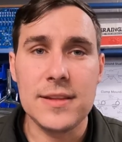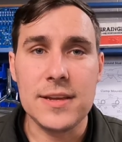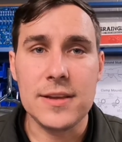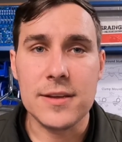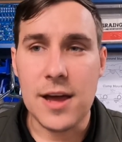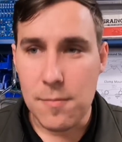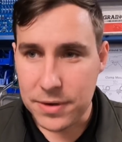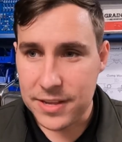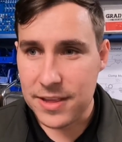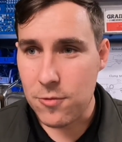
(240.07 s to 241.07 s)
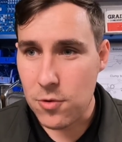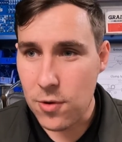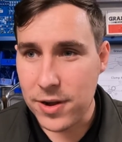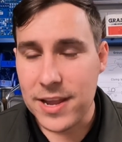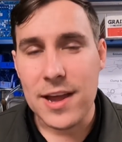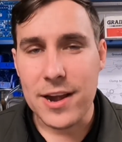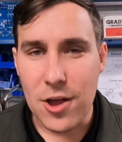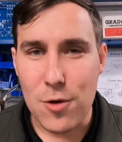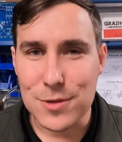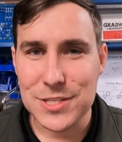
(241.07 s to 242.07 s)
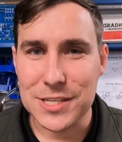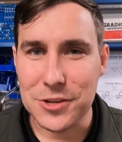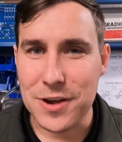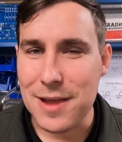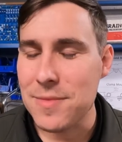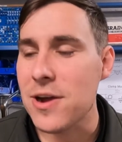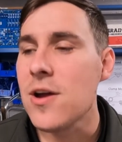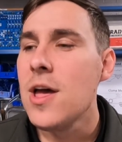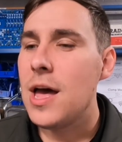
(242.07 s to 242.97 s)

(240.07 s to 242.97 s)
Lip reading: the company that were working on it, I almost said their name there.